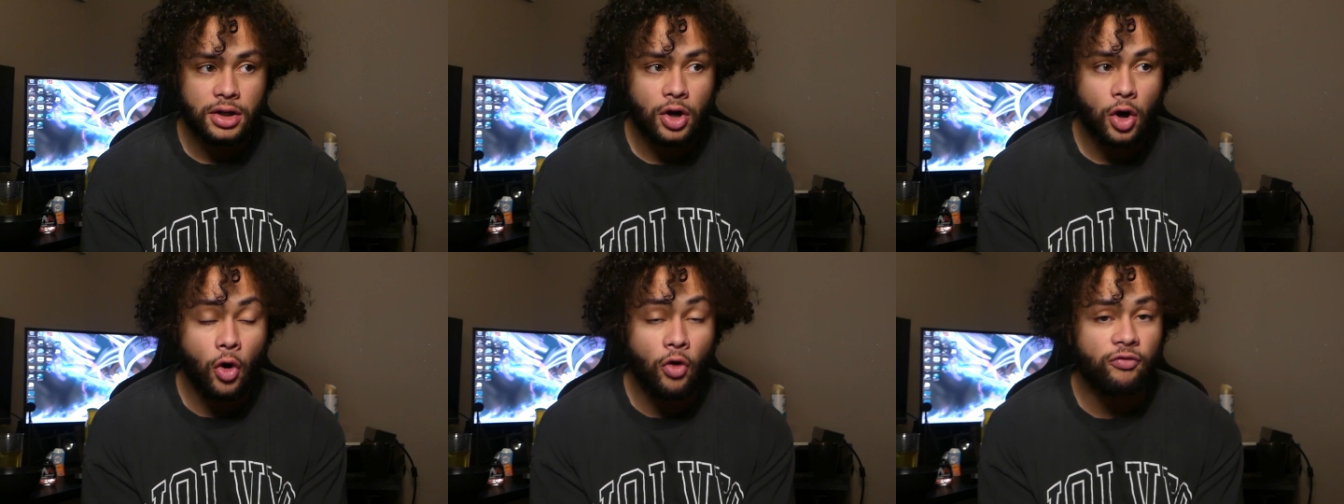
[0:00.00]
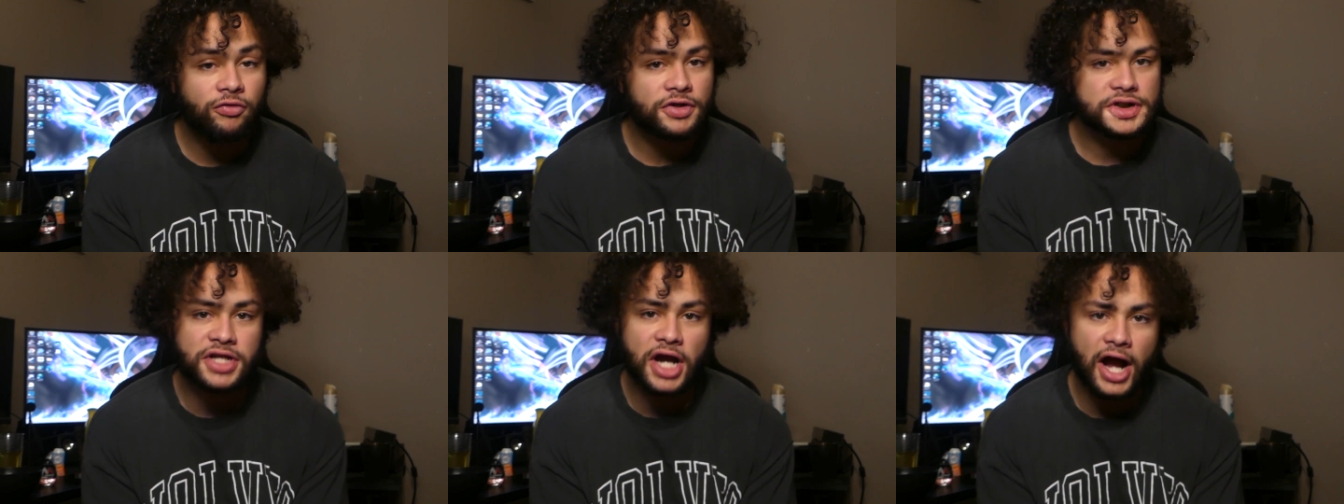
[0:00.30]

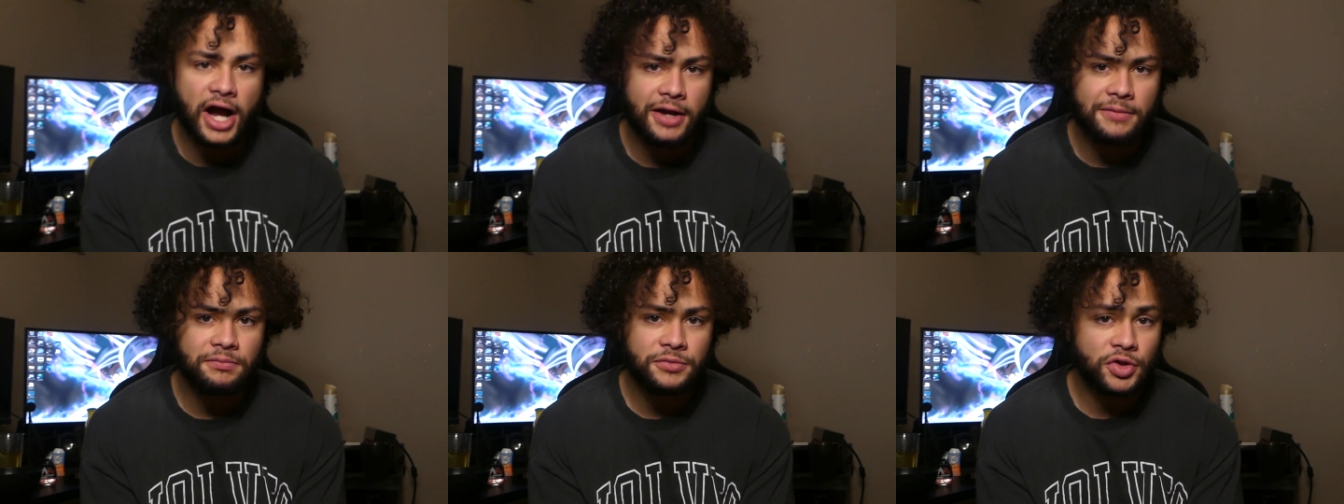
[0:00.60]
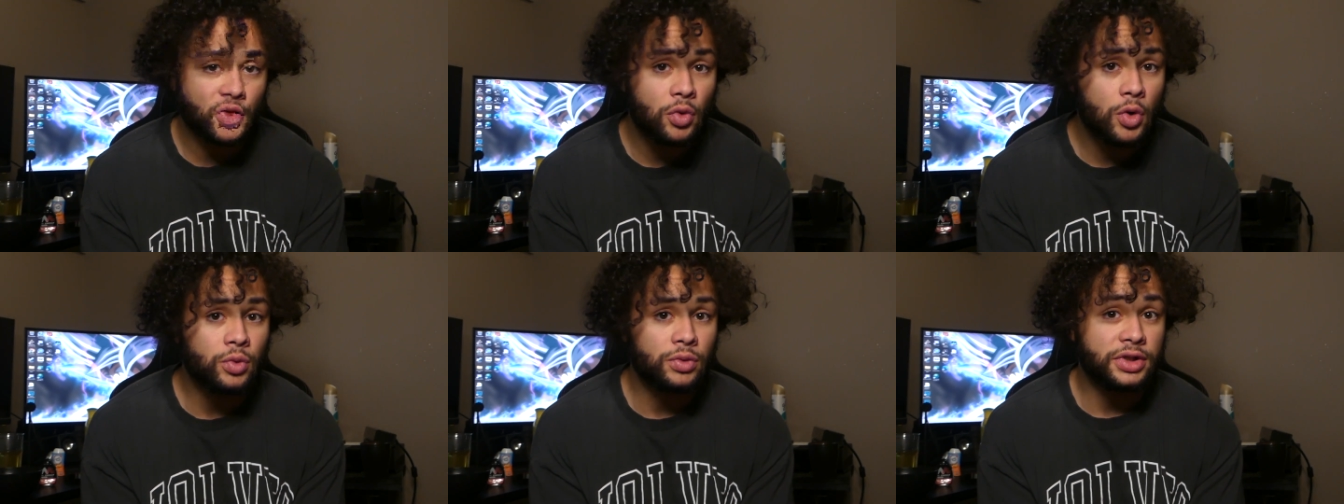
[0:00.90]
over time,
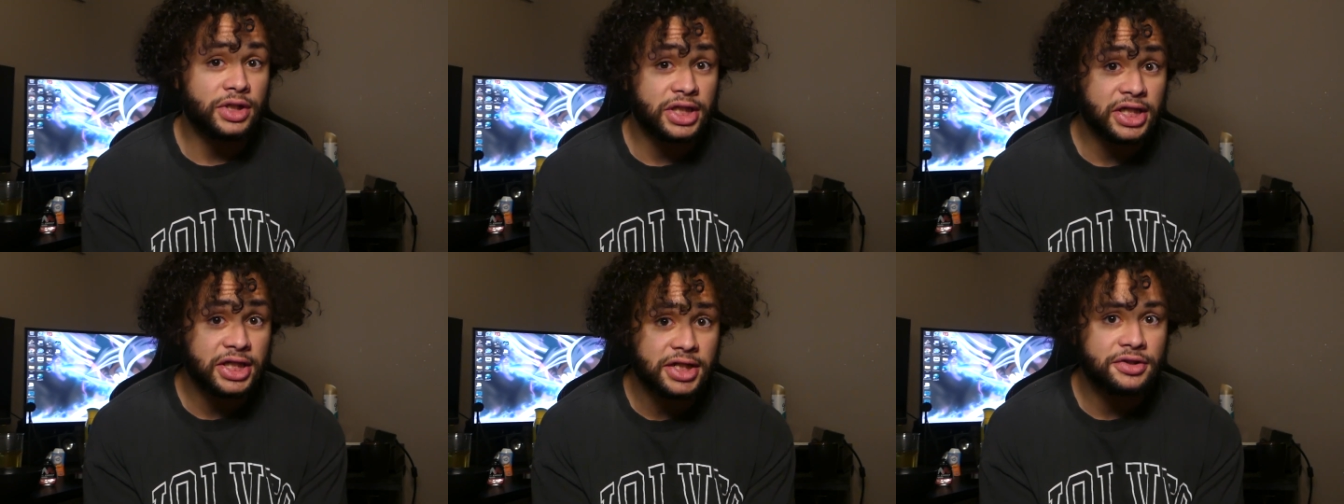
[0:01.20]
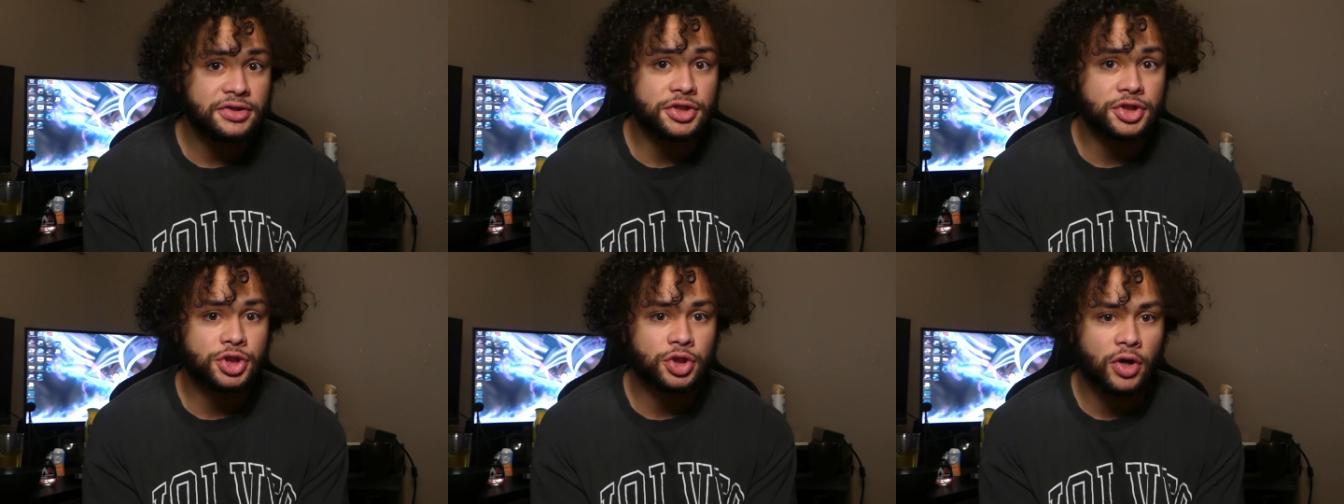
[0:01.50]
you won't
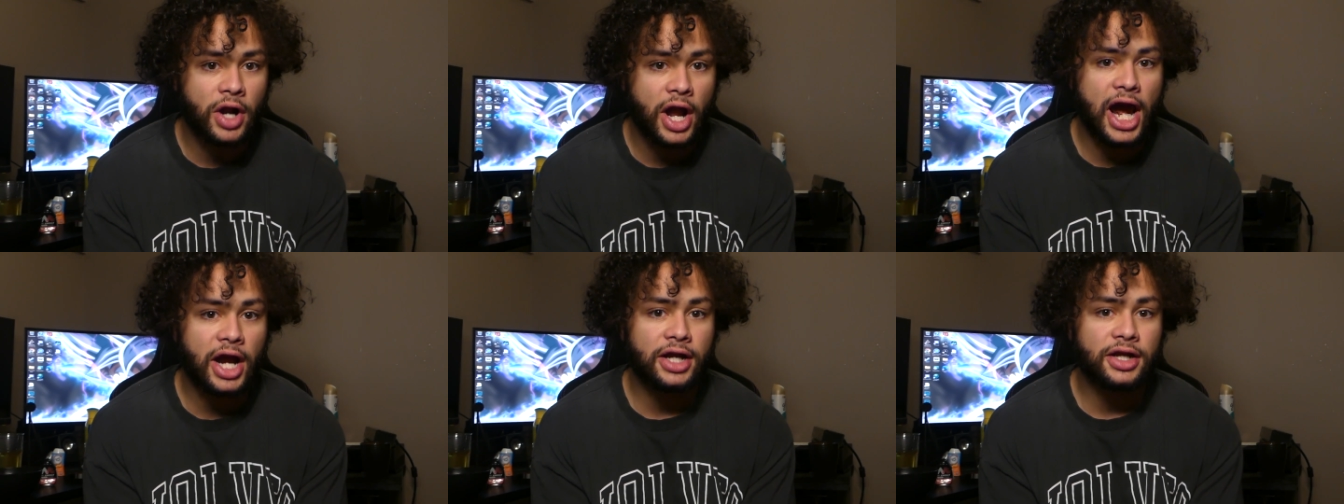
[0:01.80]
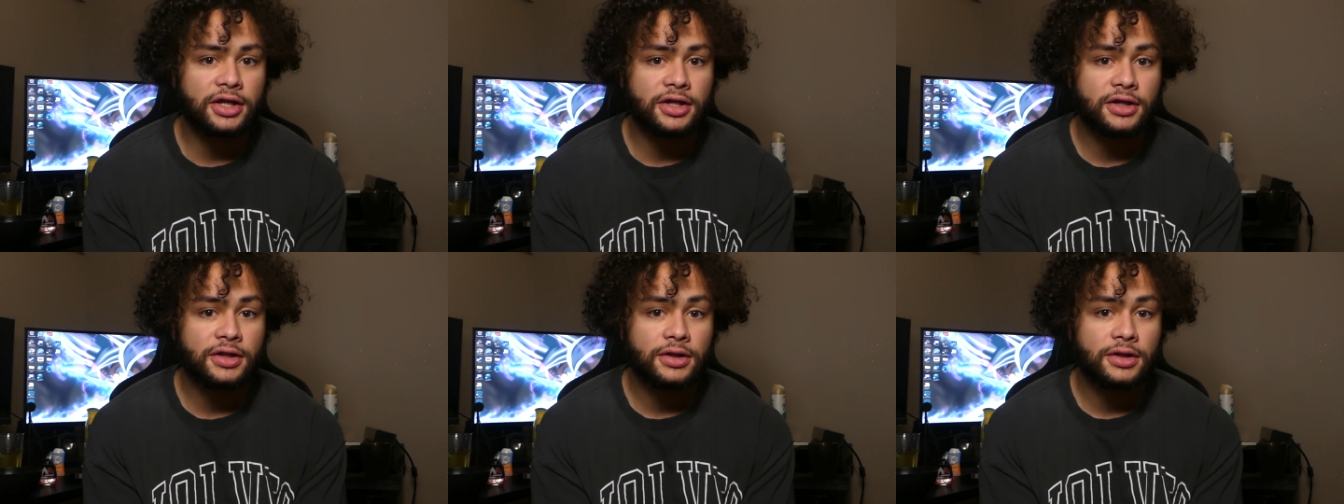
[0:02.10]
need to track,